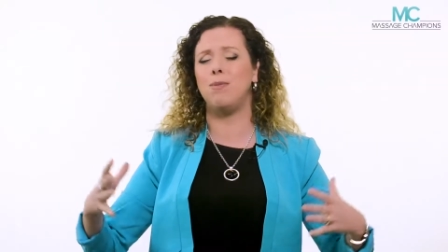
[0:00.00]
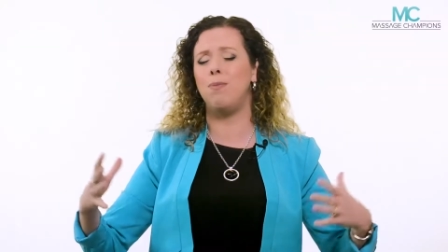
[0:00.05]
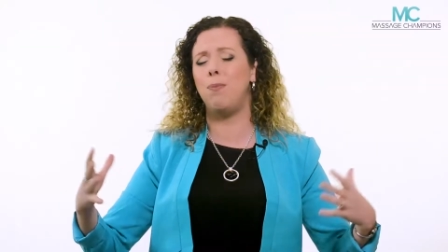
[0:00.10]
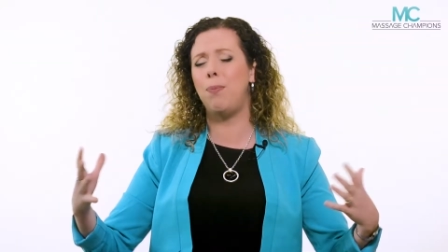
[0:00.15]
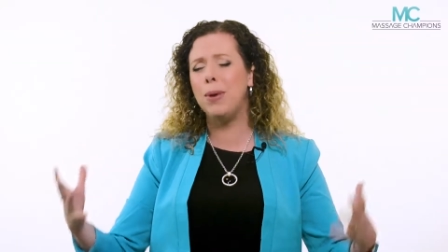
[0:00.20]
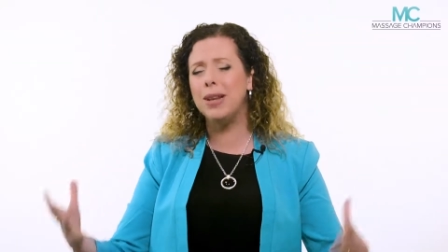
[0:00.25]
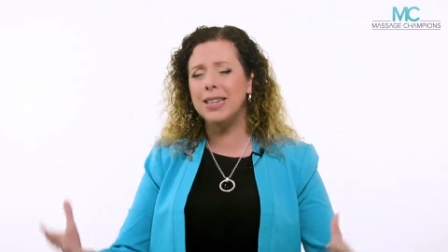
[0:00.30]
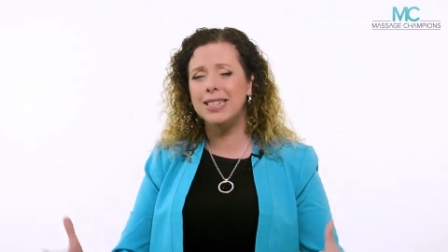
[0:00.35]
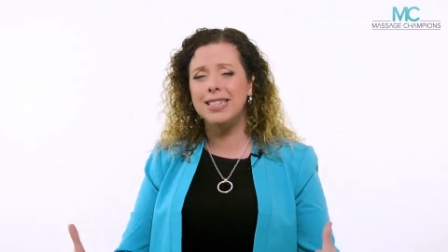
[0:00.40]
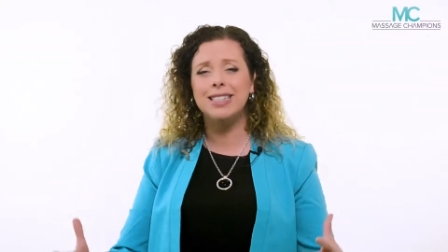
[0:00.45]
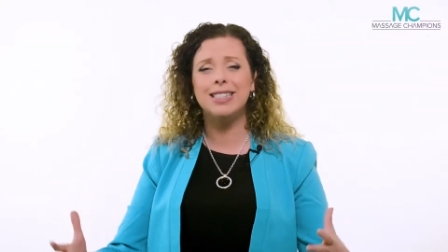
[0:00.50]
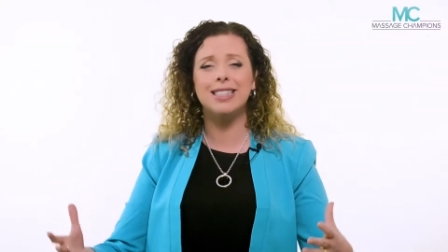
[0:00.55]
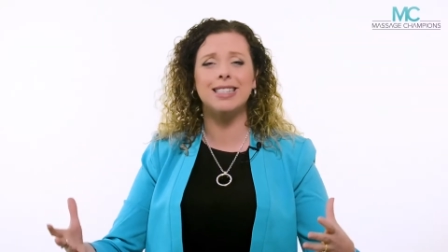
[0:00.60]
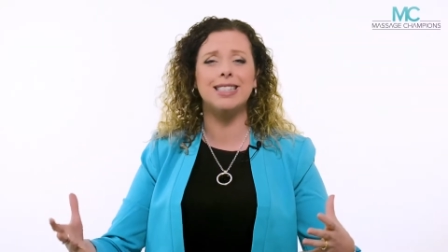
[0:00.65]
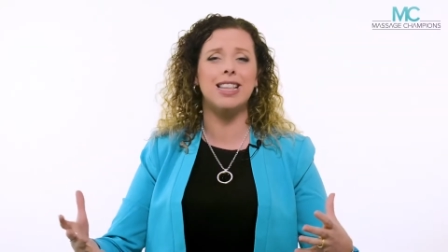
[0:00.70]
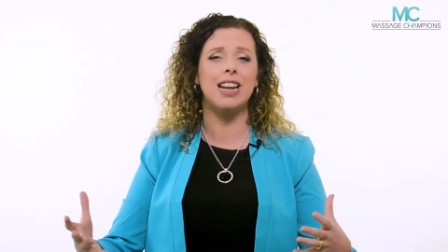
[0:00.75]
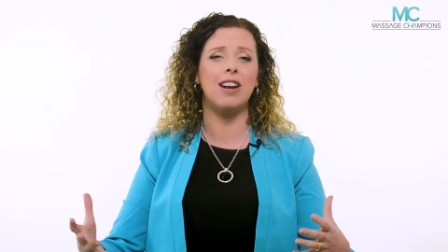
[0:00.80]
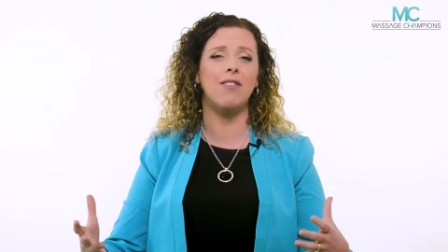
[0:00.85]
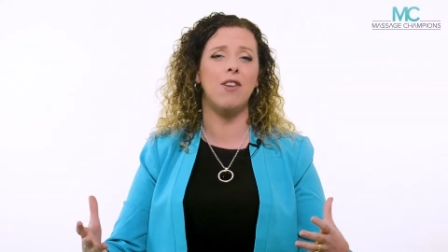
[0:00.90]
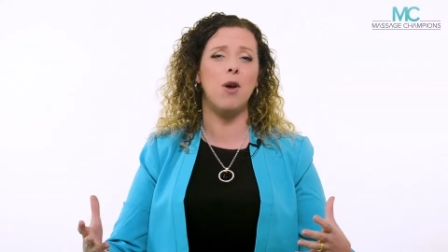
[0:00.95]
businesses
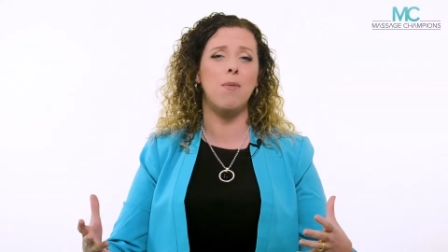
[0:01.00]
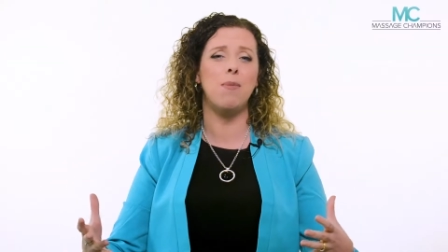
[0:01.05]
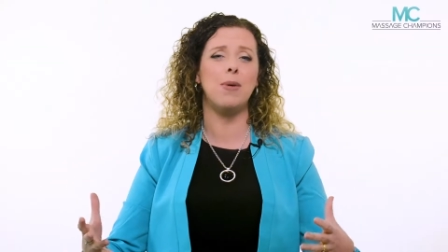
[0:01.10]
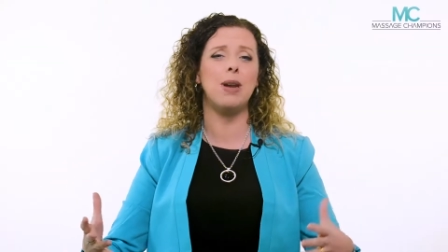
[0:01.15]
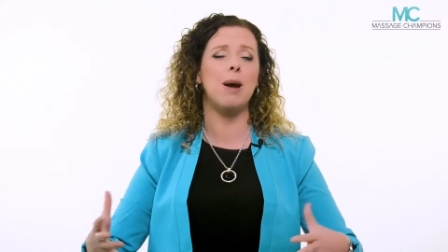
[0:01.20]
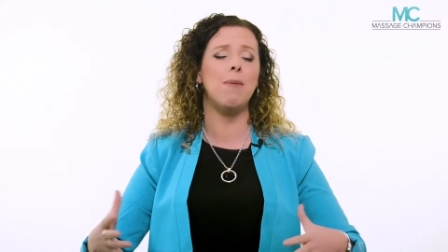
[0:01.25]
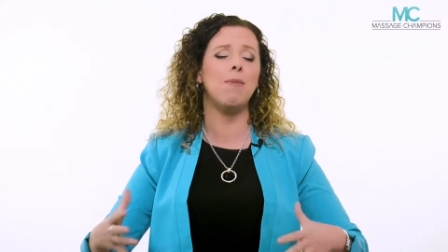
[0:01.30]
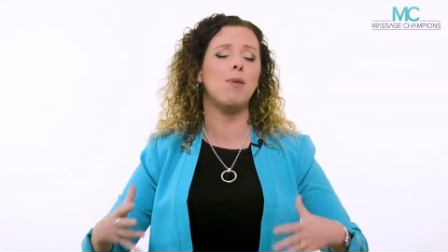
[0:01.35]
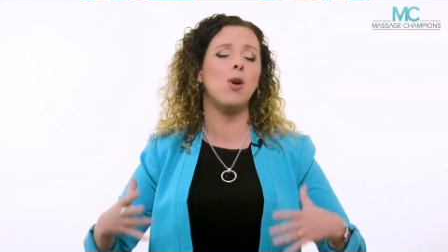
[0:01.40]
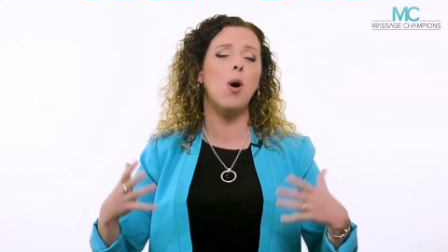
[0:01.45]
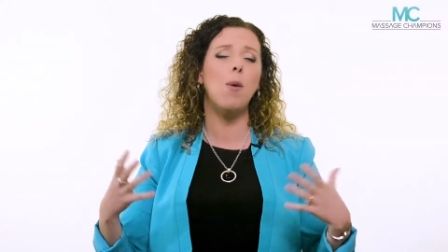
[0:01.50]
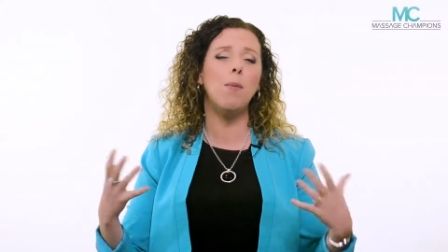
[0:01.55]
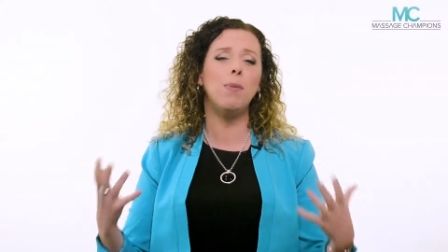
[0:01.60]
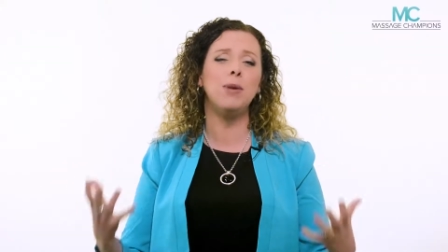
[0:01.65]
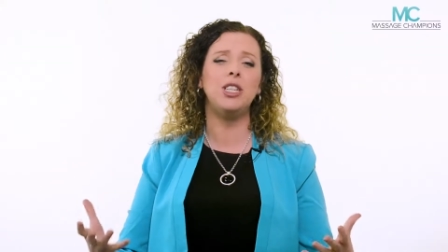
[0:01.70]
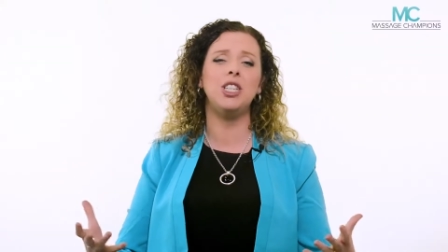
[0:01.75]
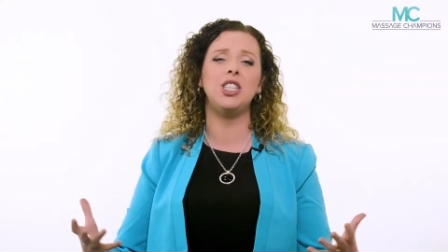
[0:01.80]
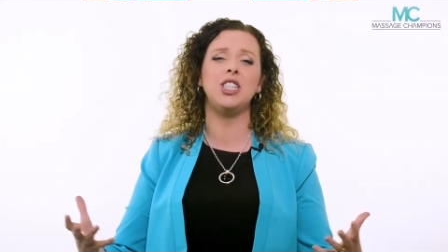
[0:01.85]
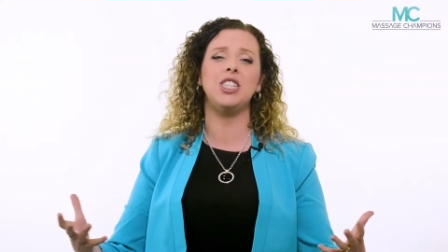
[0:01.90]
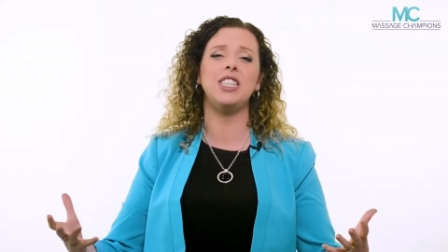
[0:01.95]
that have opened up,
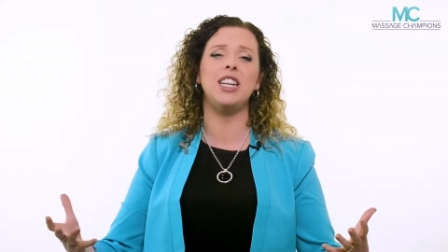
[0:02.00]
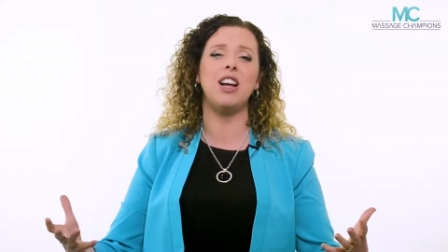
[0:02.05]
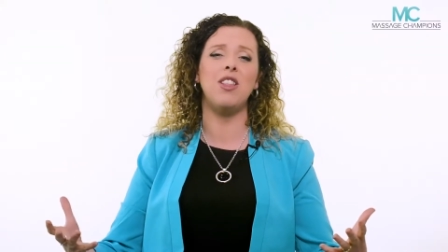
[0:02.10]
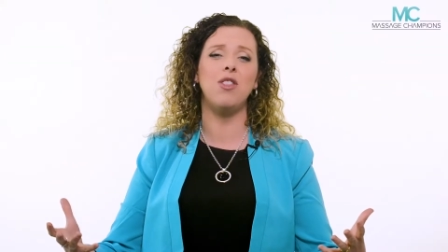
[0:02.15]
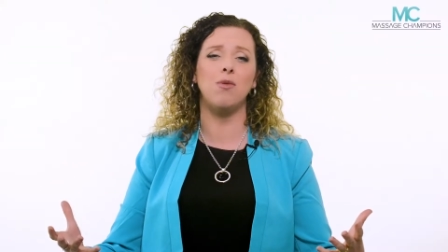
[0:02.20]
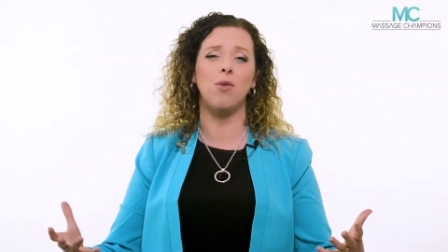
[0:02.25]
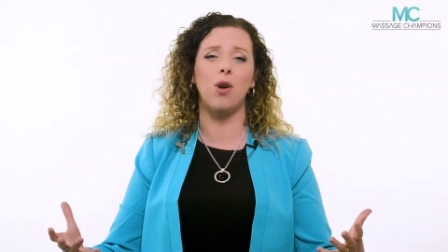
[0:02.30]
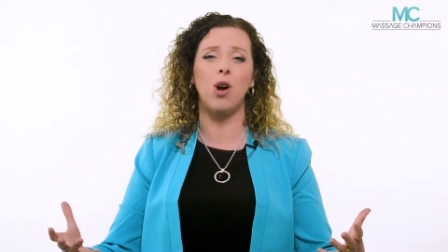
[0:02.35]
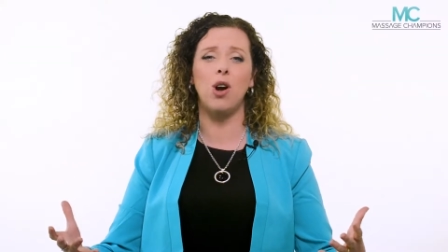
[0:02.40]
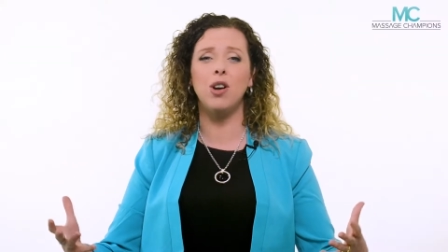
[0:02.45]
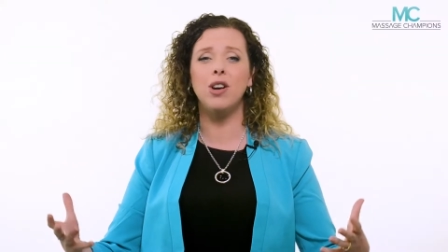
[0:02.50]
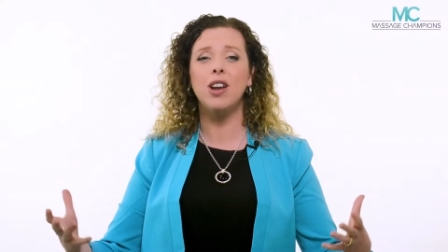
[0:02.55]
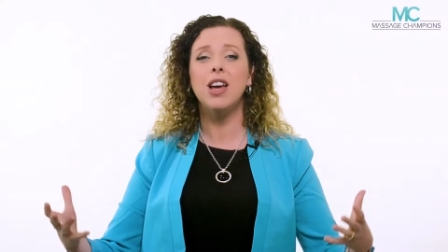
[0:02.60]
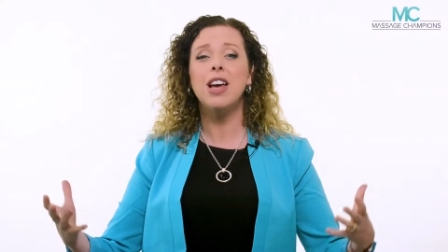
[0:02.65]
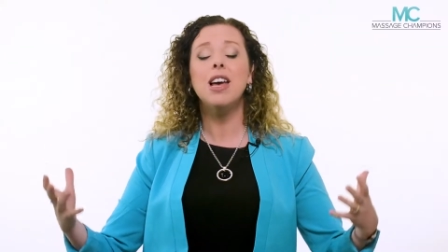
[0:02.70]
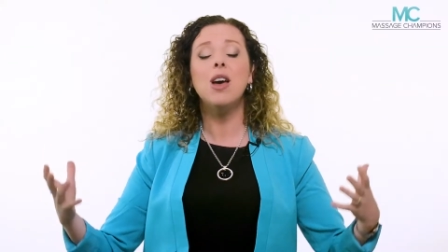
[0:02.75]
competition down the road,